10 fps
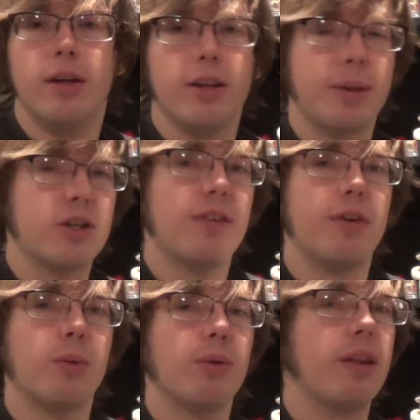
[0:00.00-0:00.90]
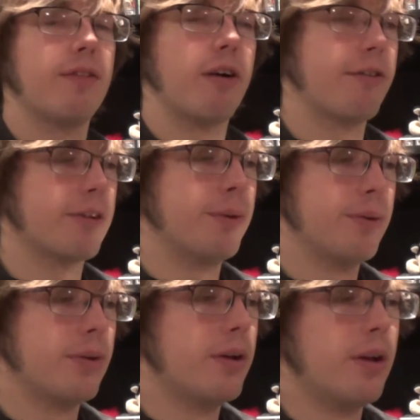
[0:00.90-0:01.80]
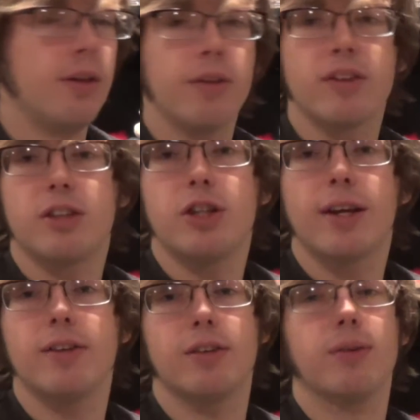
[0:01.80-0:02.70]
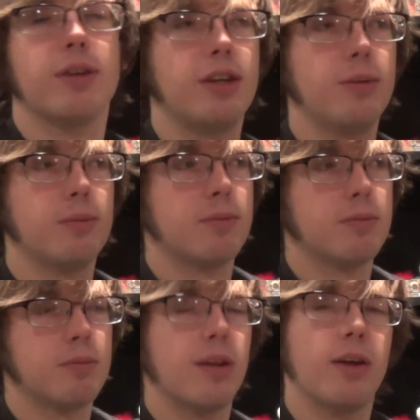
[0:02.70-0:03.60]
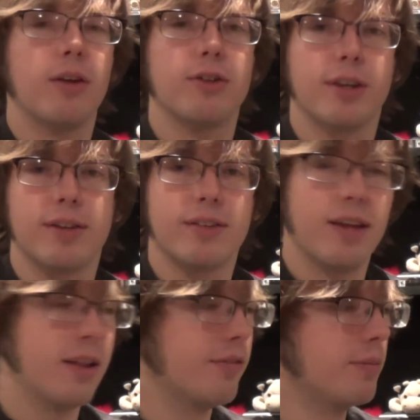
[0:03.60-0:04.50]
especially if you really love Harvest Moon, because the chickens are really cute. The adult chickens. I love